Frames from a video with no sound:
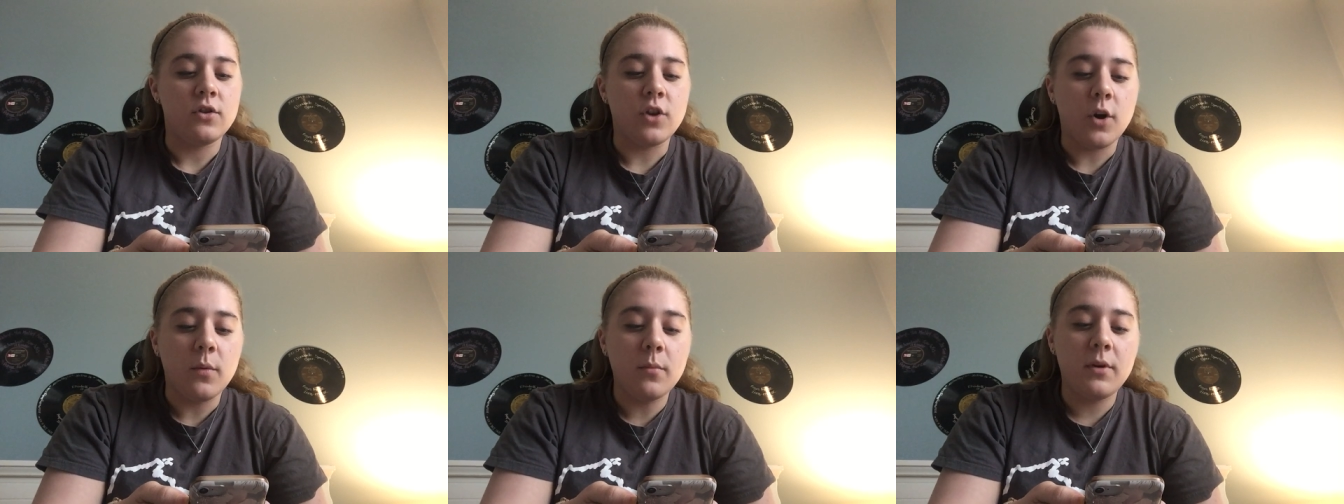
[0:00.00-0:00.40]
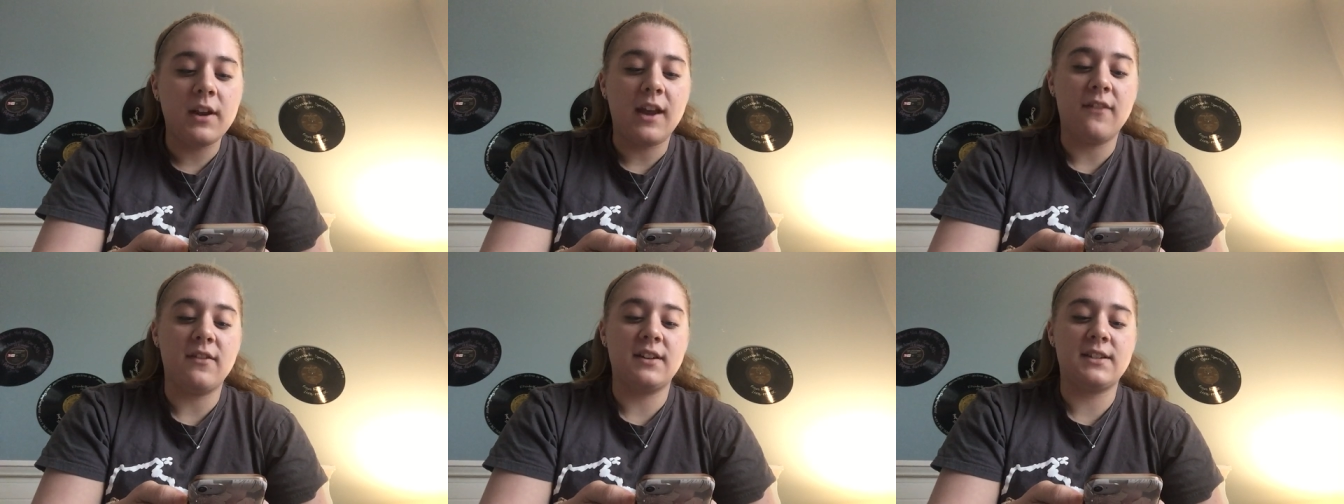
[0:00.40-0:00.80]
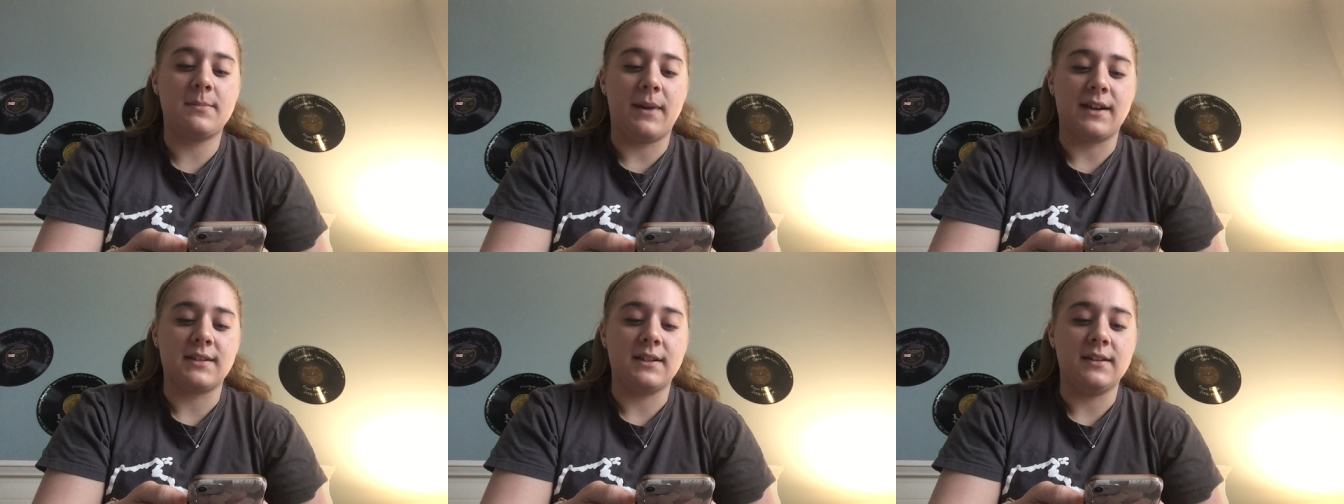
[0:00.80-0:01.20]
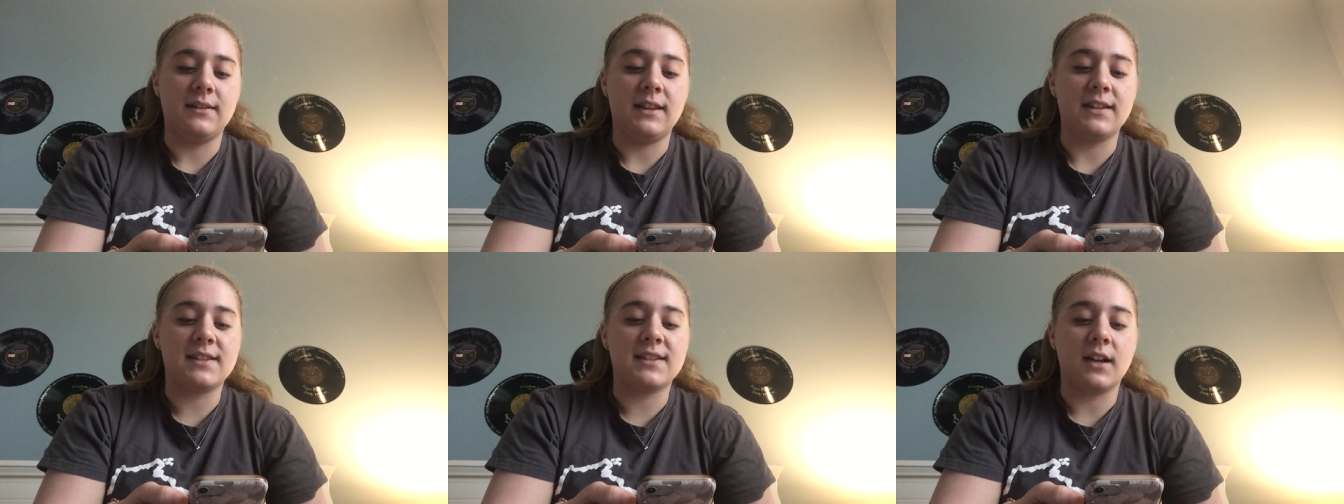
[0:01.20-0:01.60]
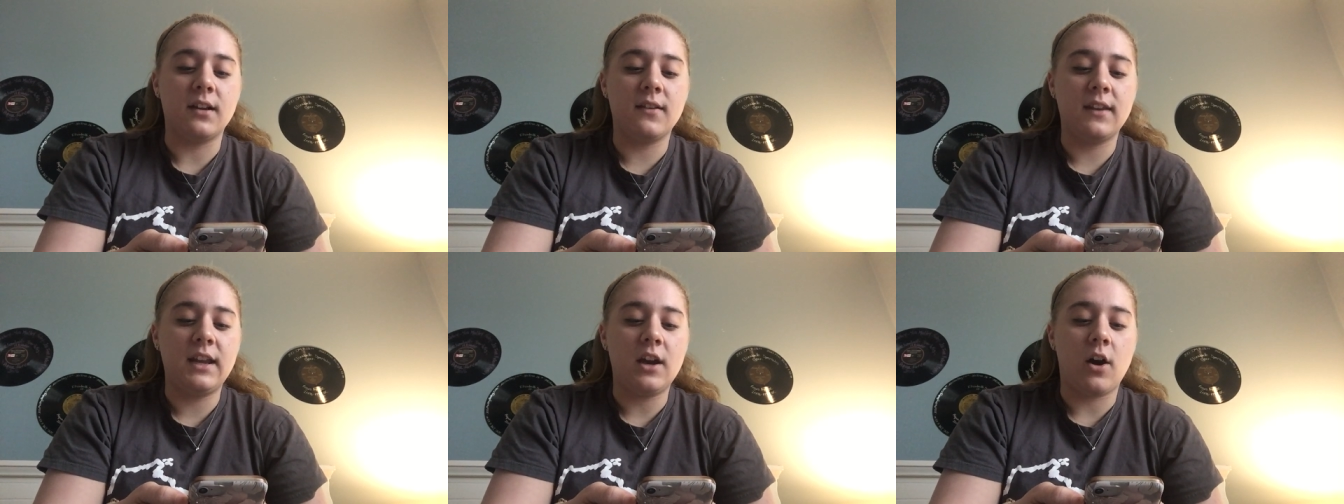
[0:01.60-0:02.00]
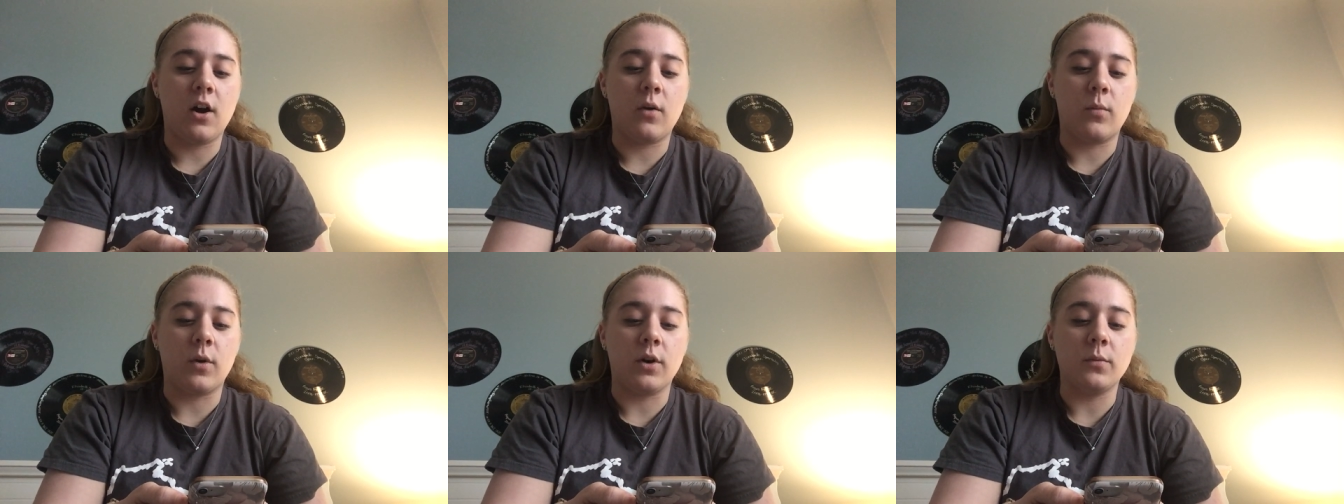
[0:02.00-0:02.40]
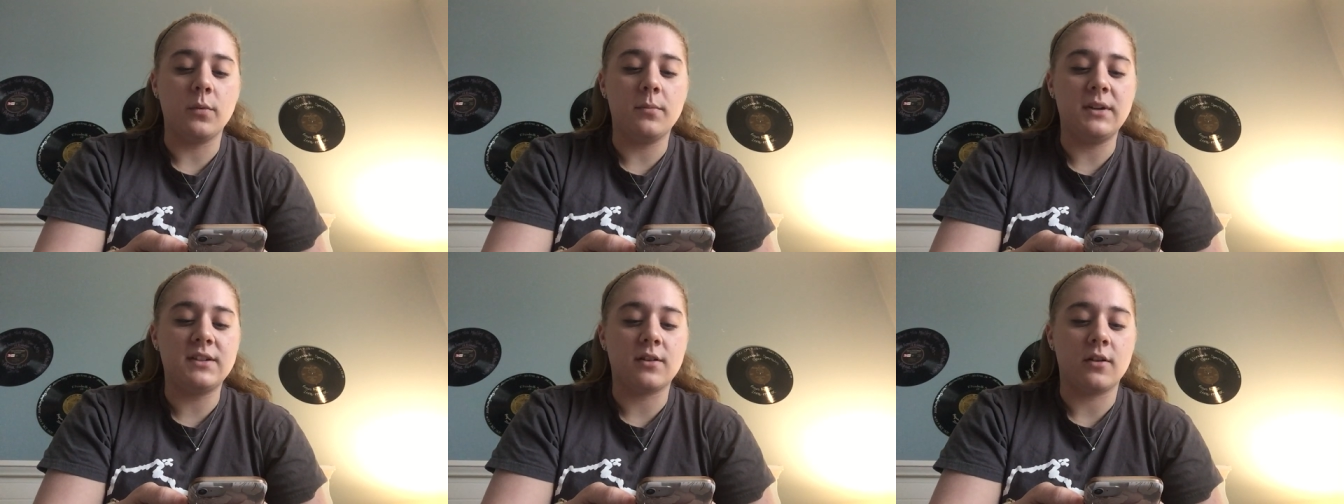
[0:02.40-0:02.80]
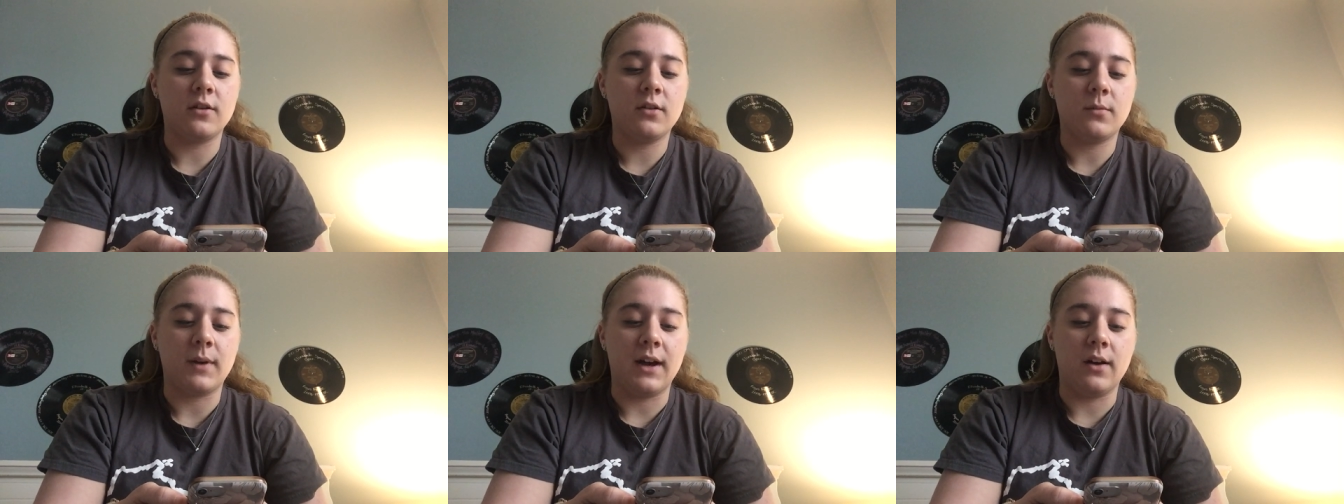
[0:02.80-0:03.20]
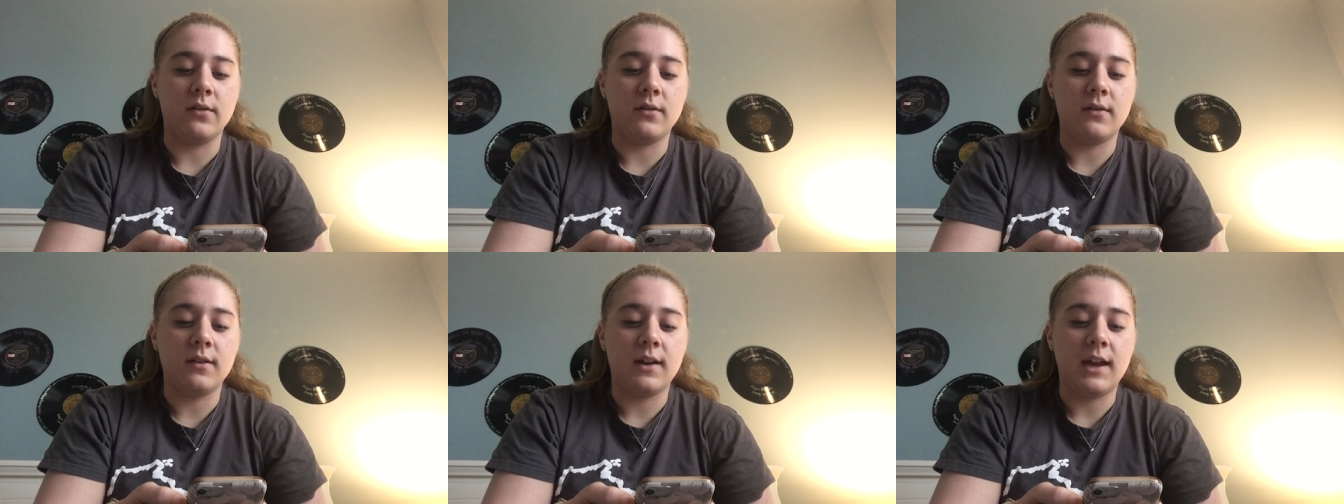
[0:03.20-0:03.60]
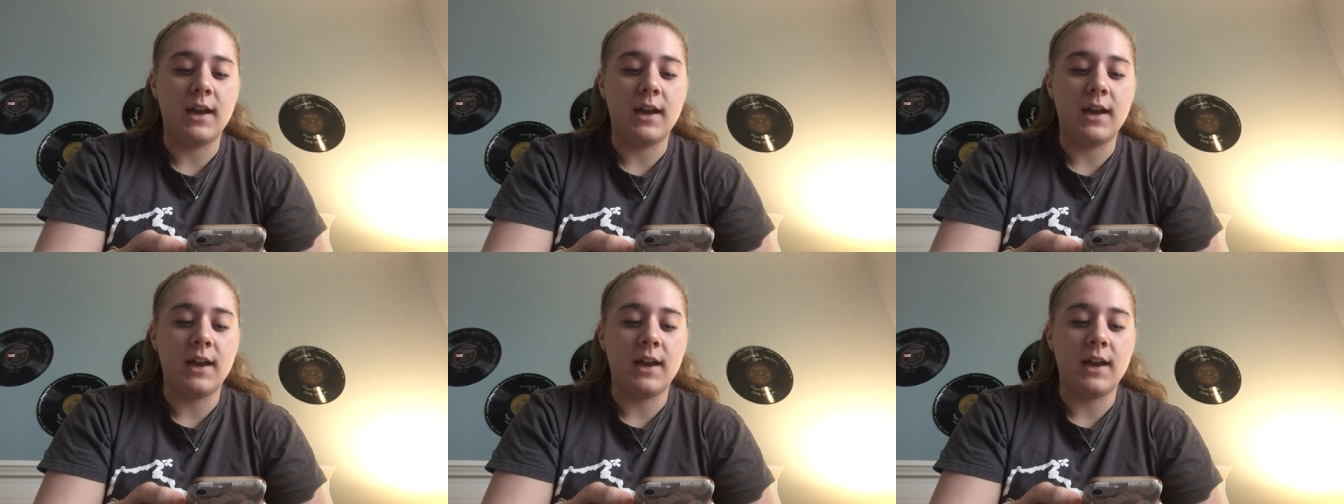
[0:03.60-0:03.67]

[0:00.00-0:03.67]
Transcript: No one would have expected that suddenly our world would be turned around